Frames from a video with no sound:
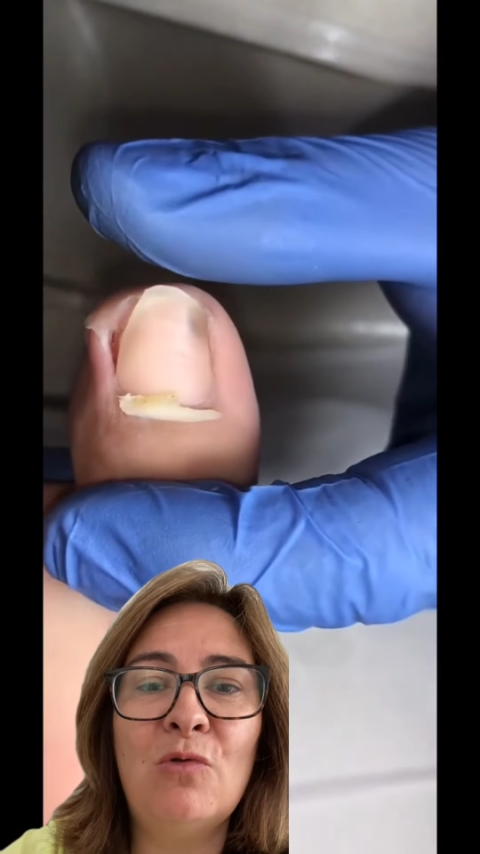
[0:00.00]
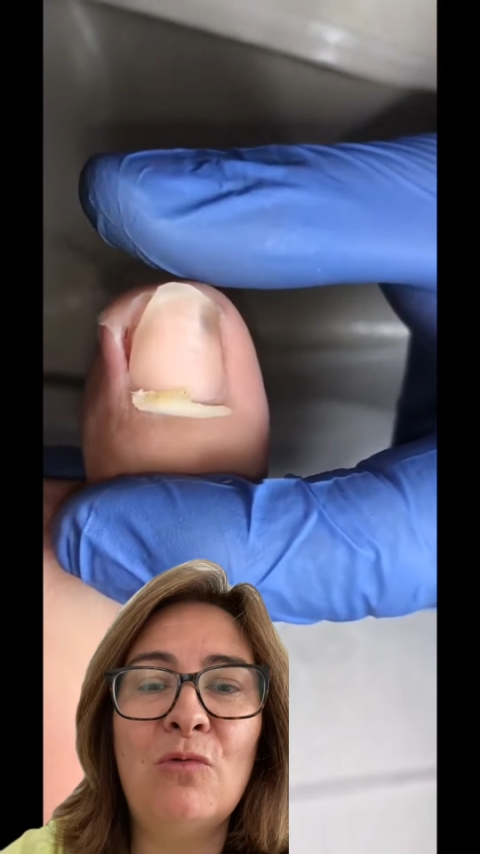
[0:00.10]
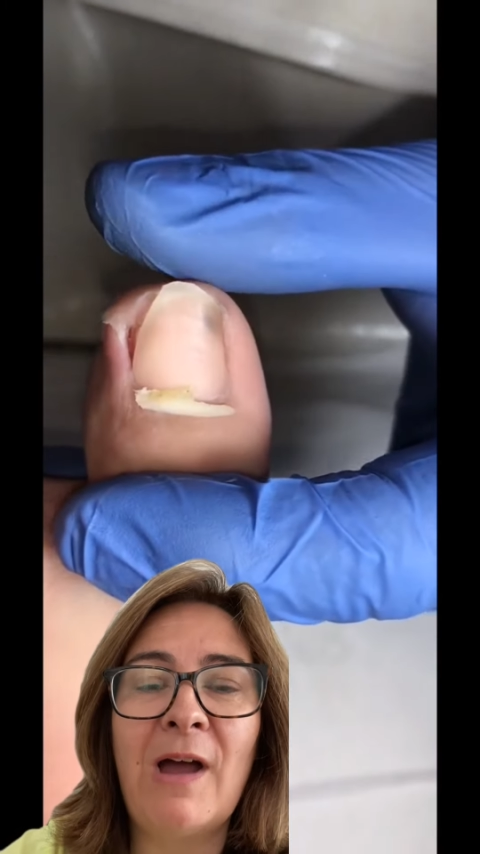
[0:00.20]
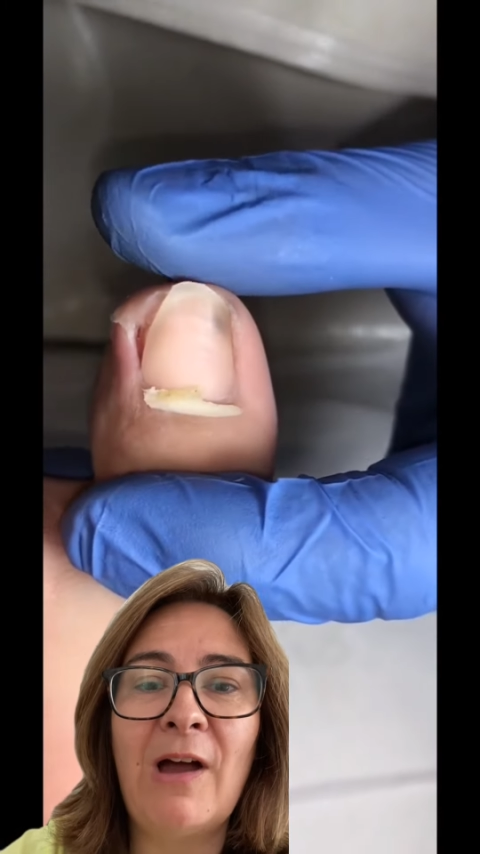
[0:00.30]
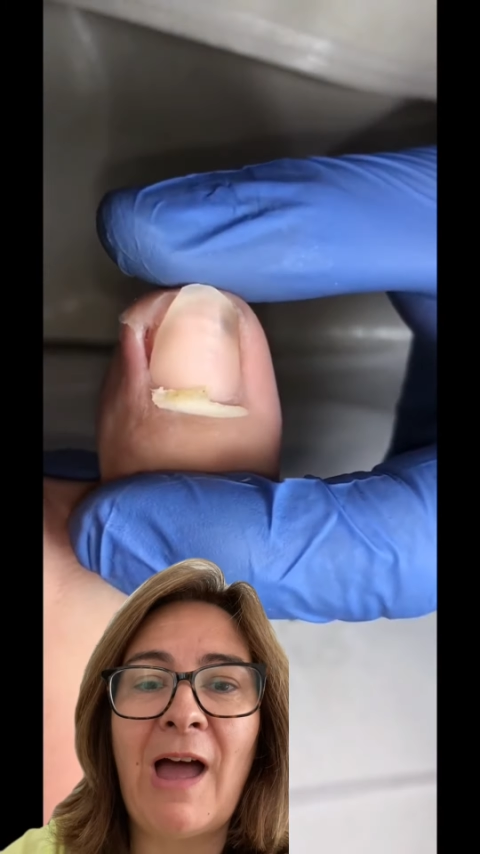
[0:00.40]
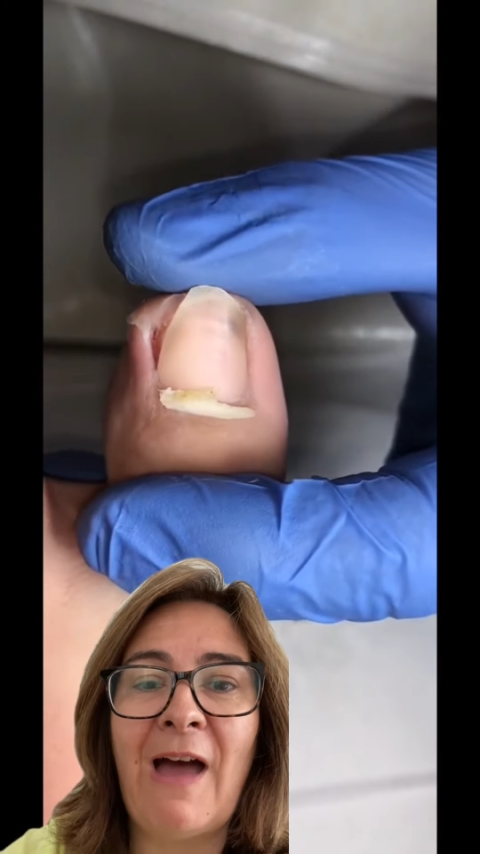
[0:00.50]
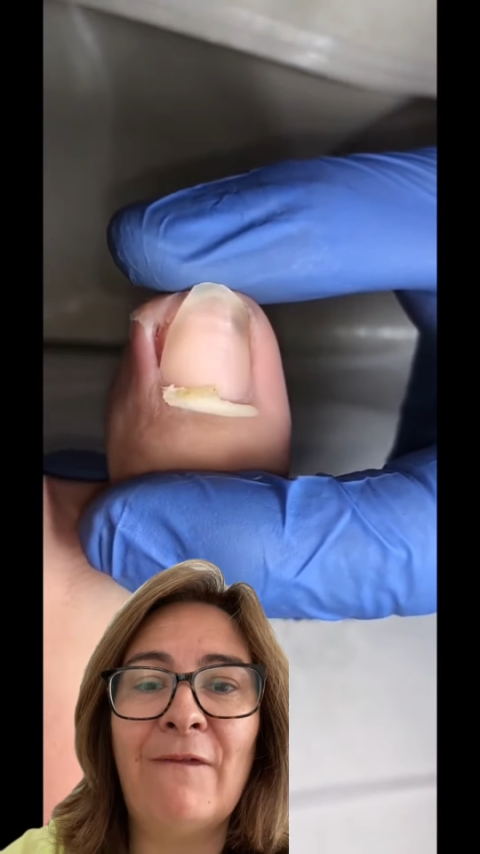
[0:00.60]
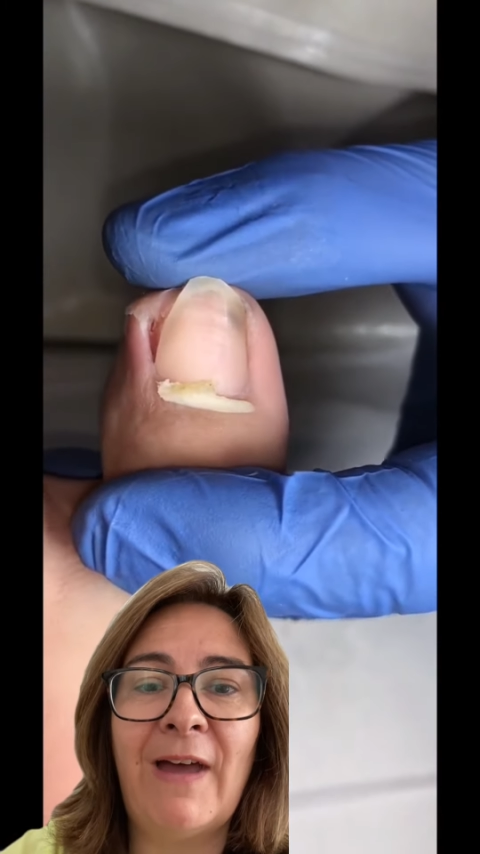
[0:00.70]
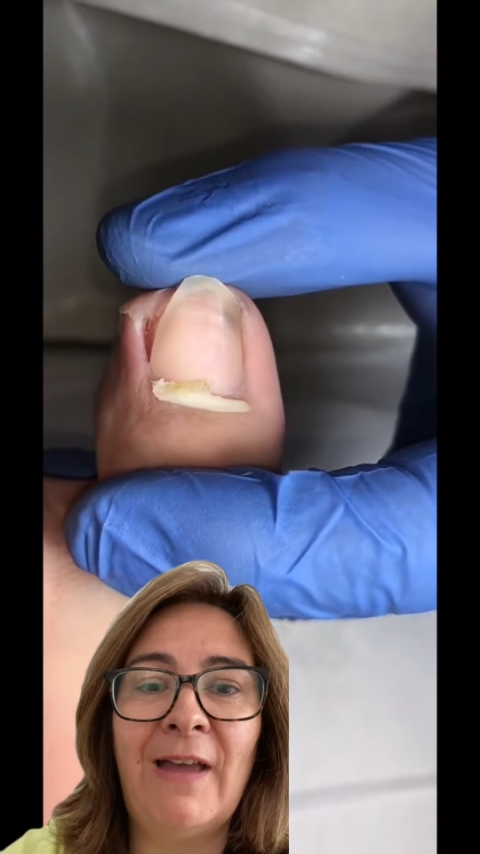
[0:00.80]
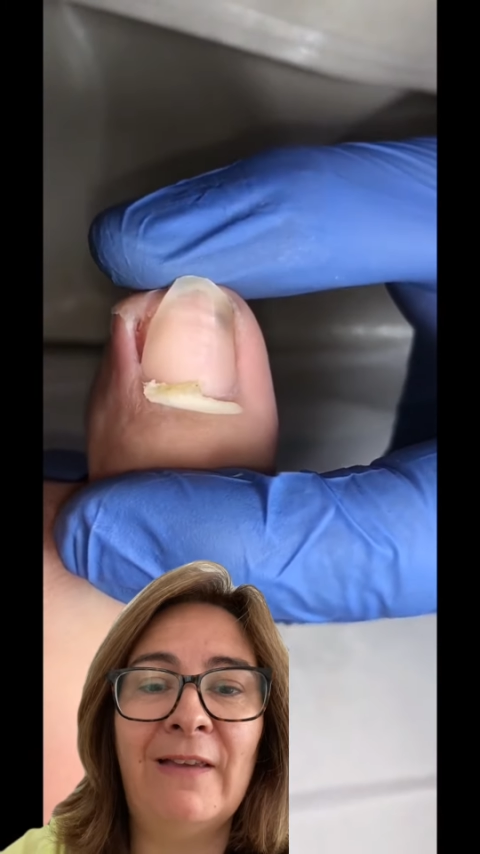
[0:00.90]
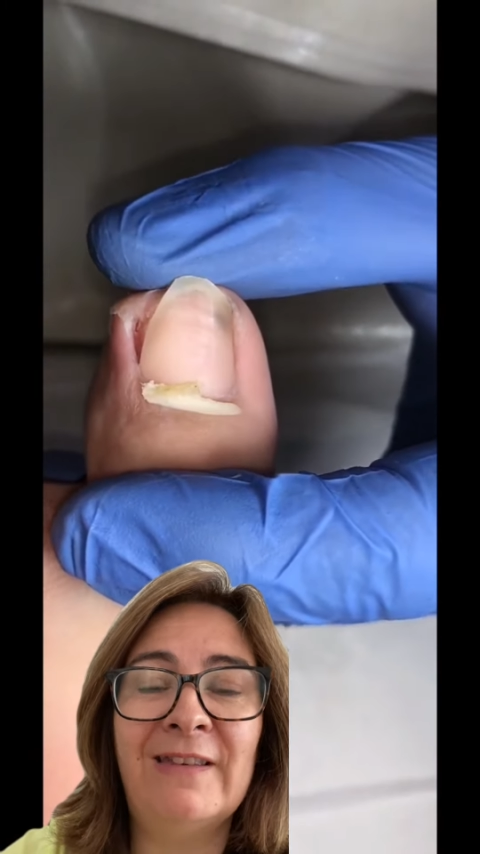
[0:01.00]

will have uh,